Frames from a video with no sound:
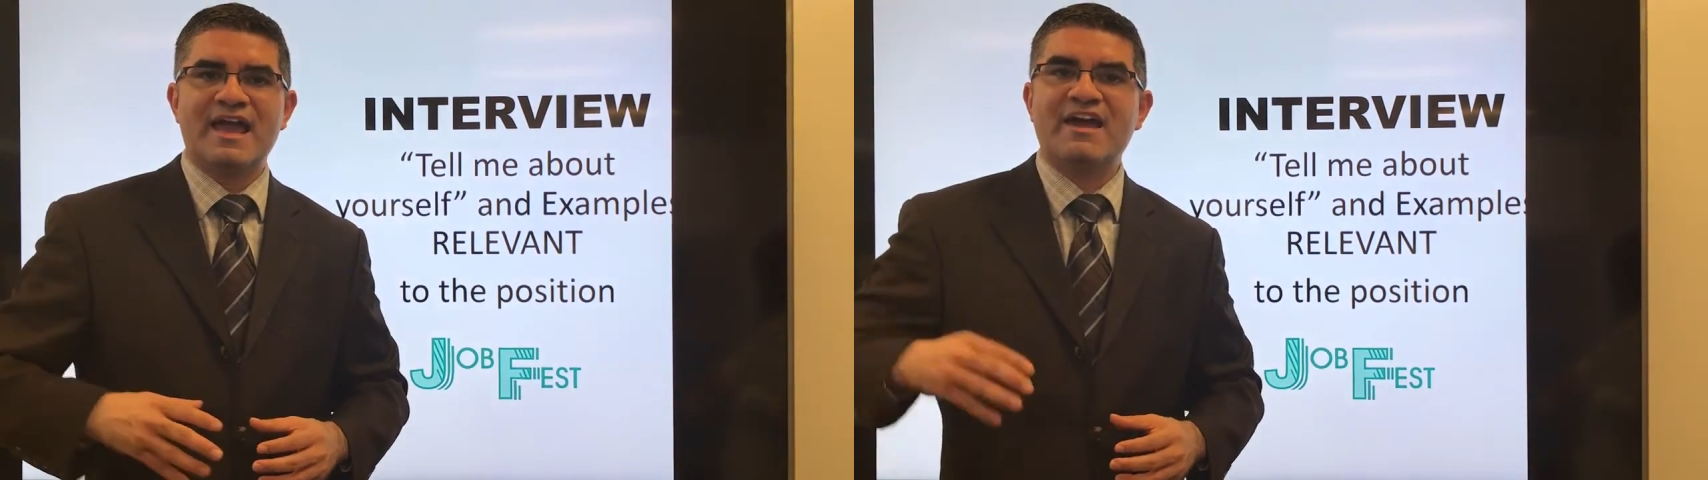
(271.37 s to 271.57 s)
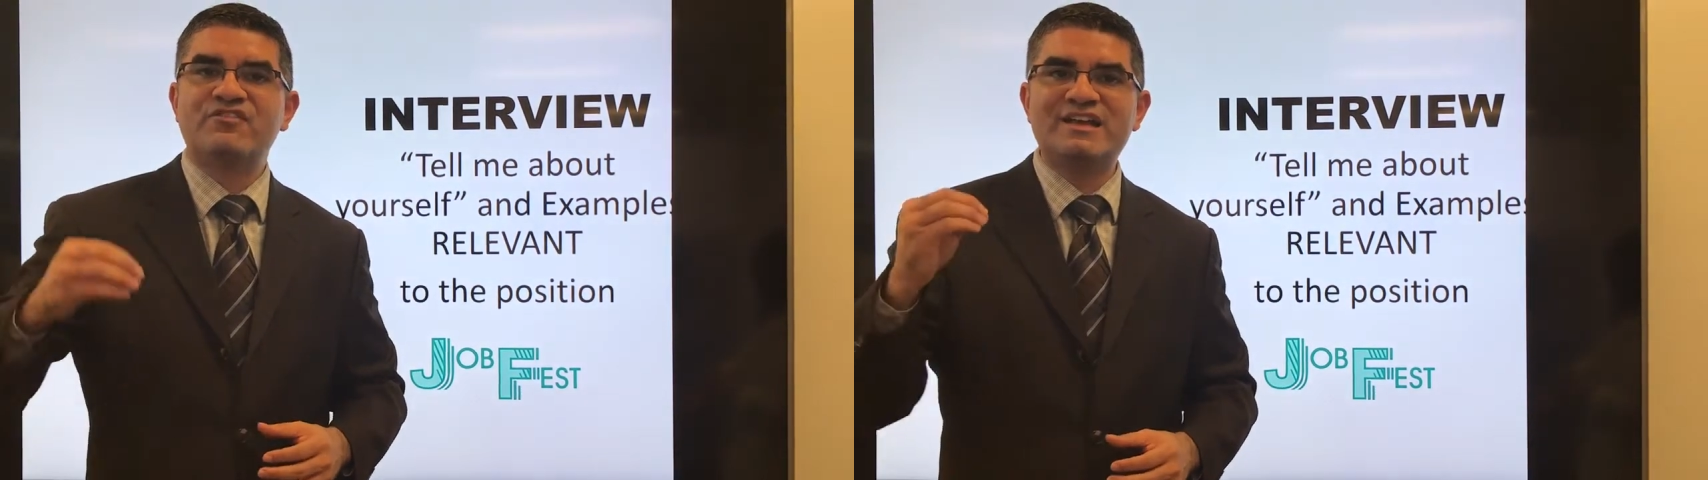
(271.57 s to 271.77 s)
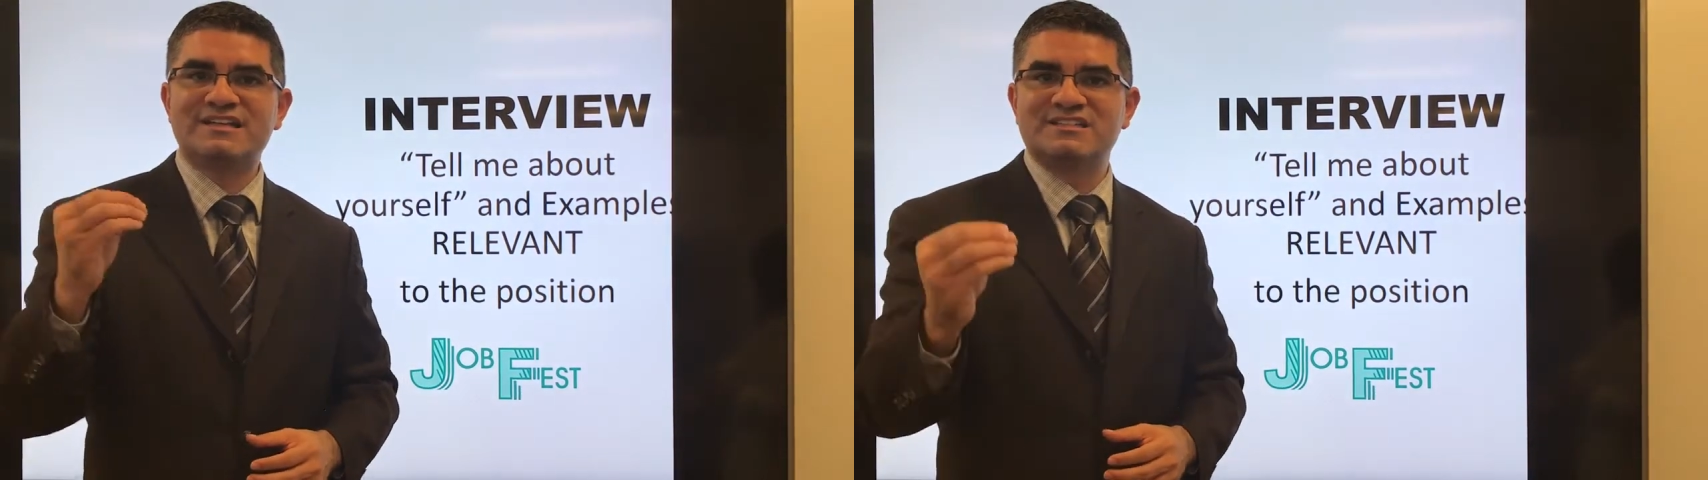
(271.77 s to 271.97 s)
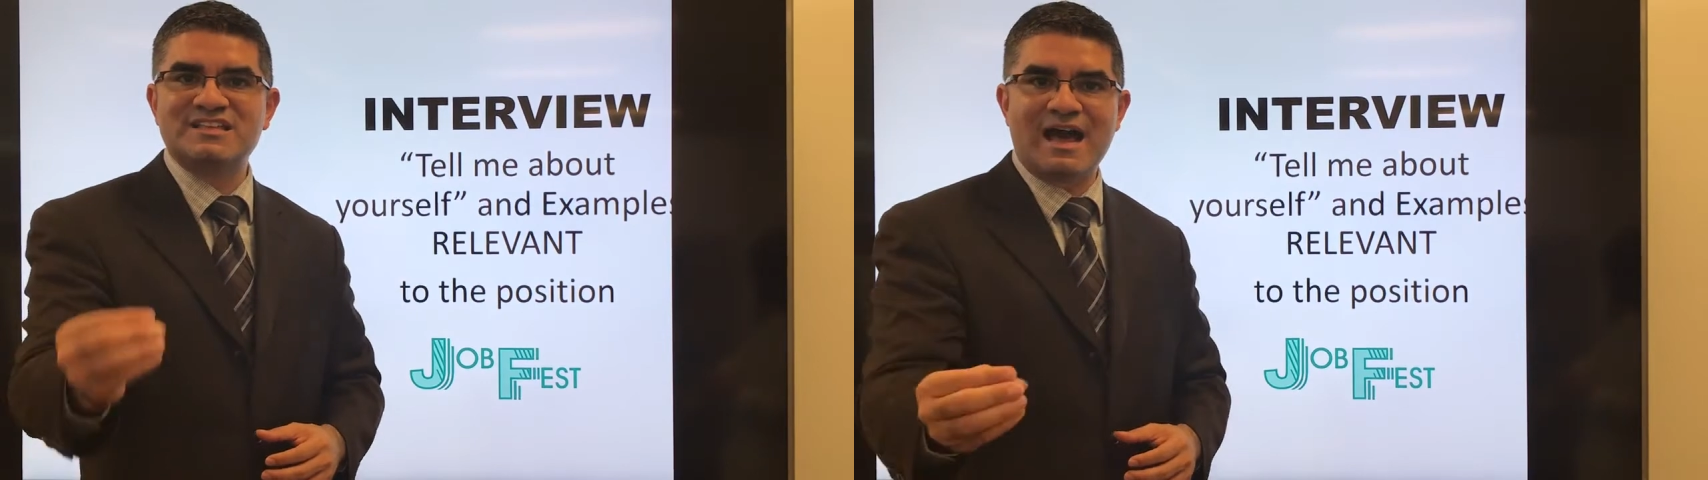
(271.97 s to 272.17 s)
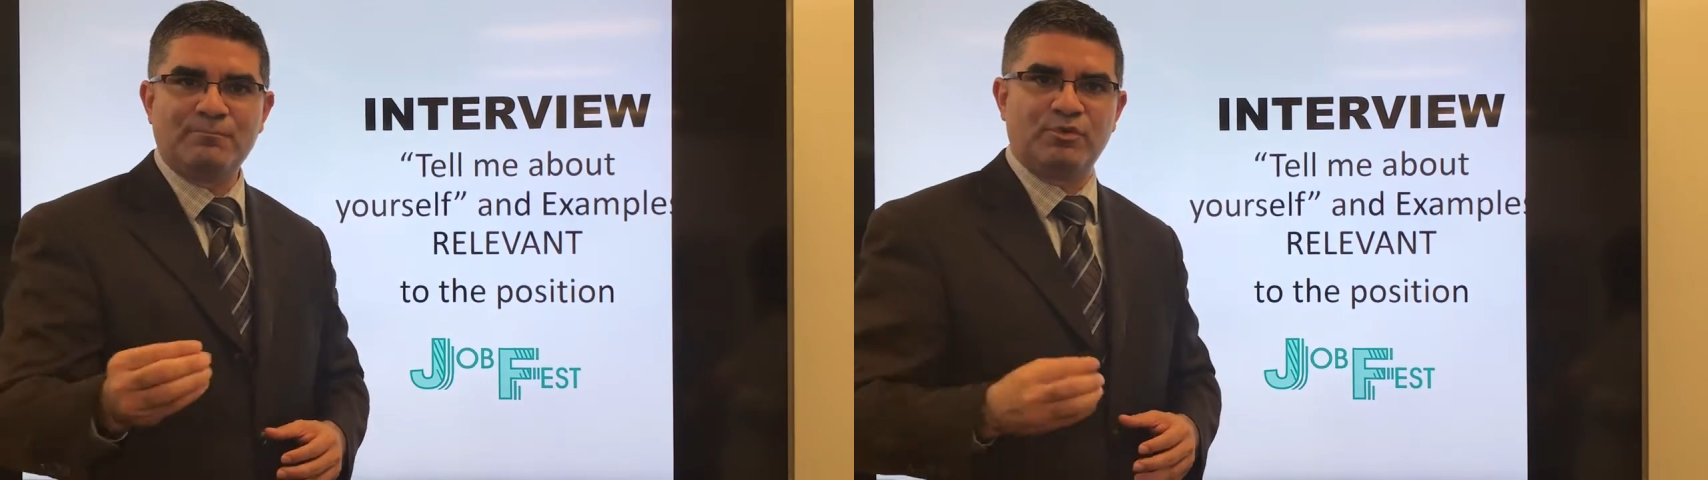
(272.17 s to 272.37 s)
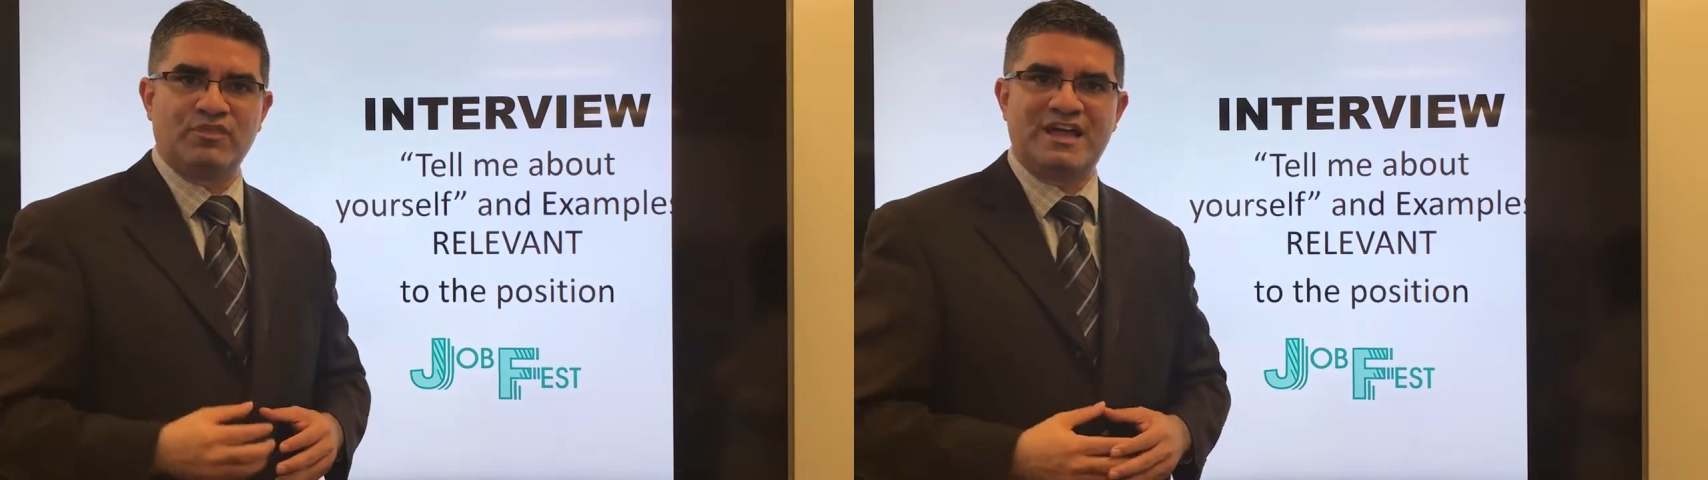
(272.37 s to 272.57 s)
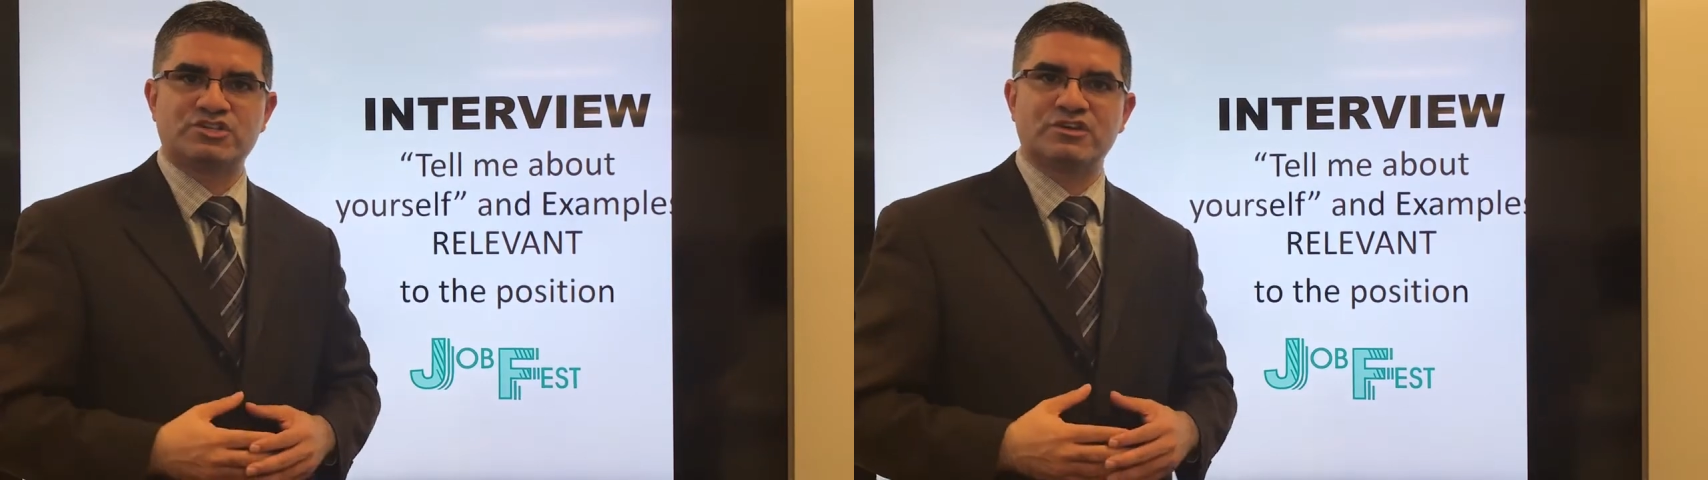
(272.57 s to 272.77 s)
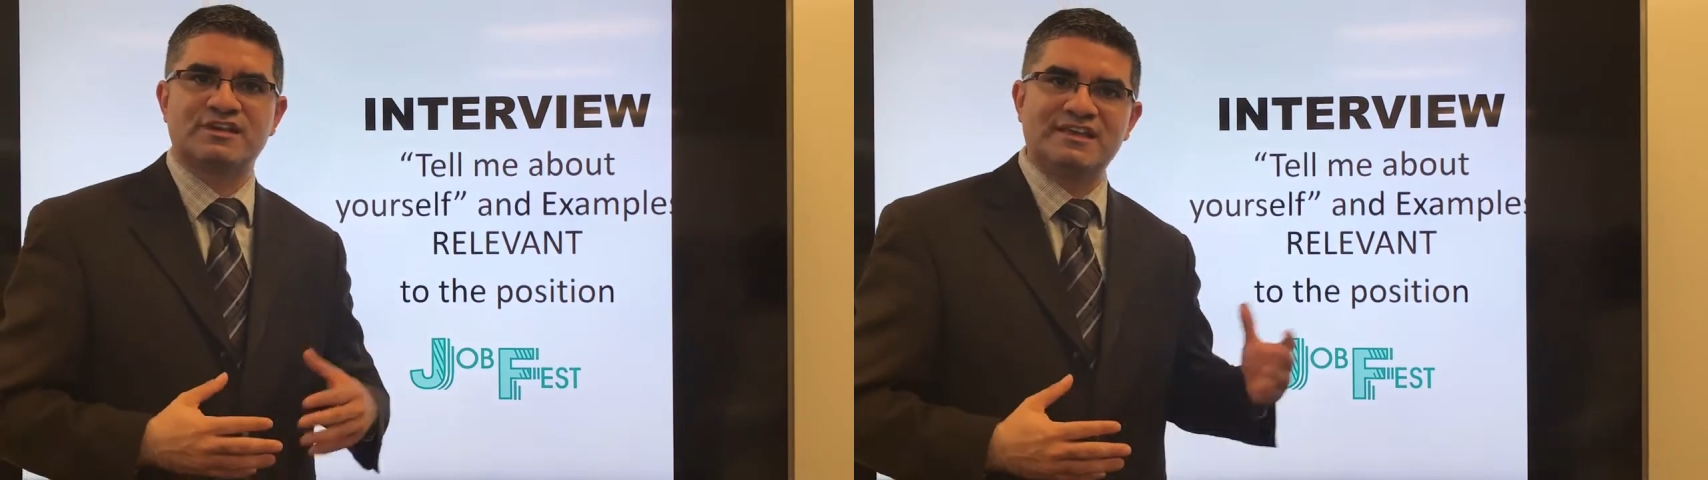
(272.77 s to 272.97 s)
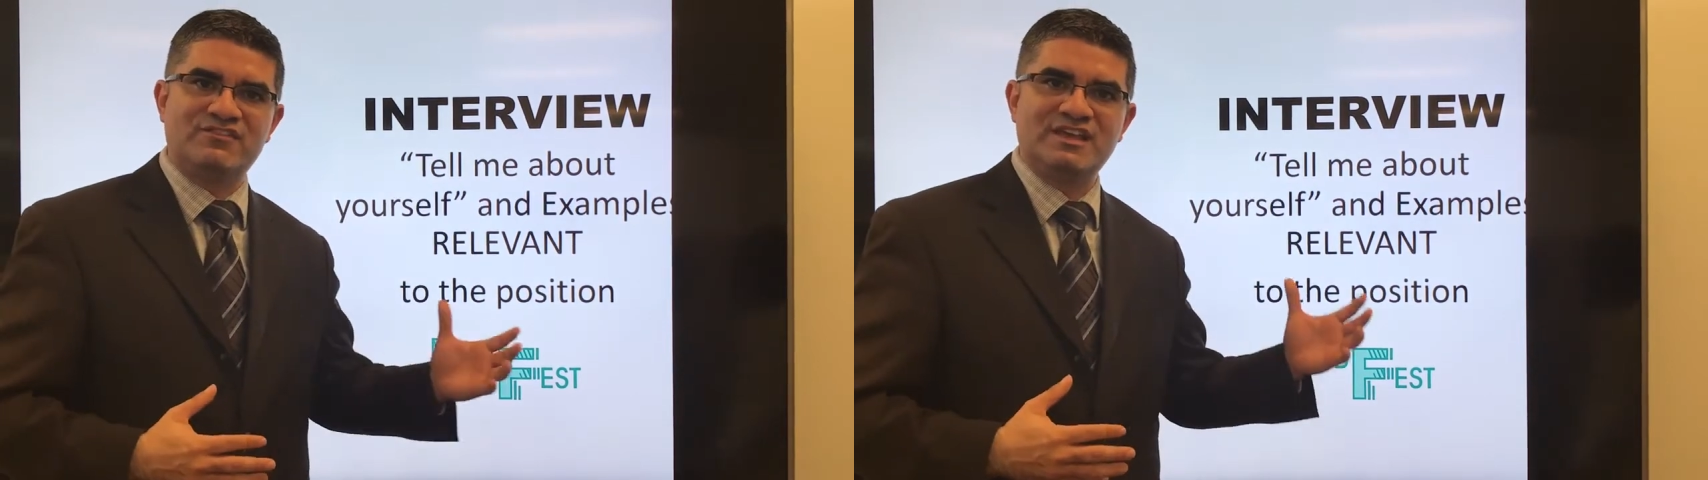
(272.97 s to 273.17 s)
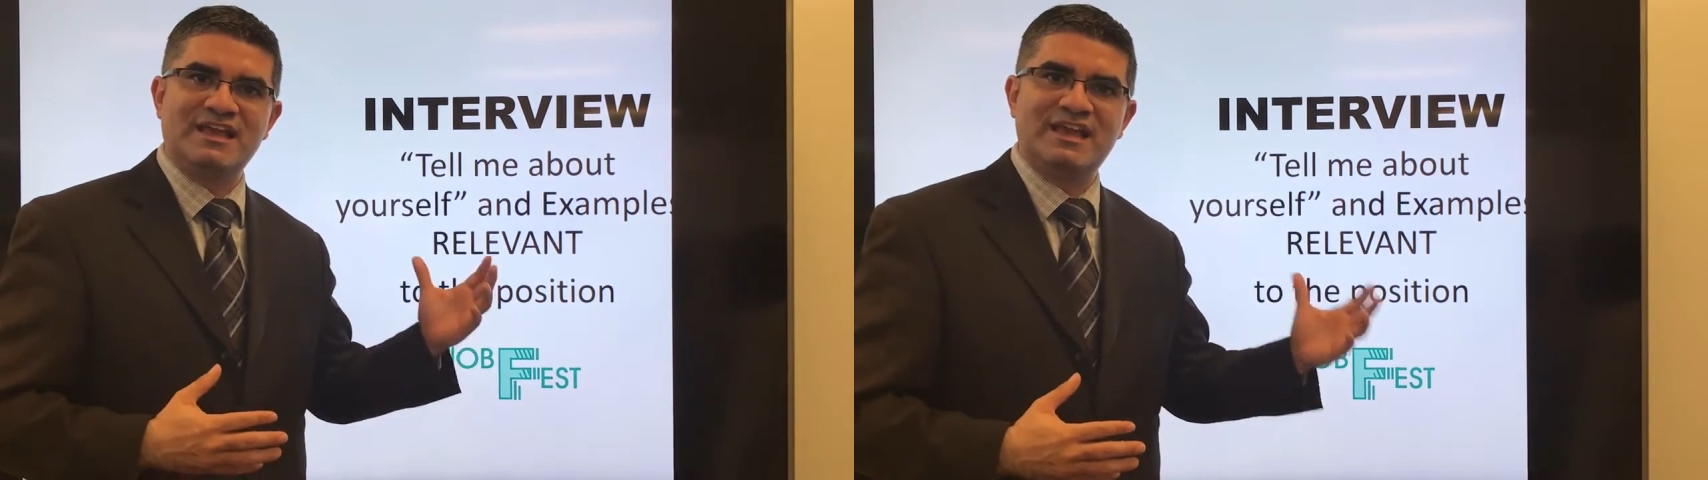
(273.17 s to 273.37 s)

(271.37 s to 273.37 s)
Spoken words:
Every example that you're giving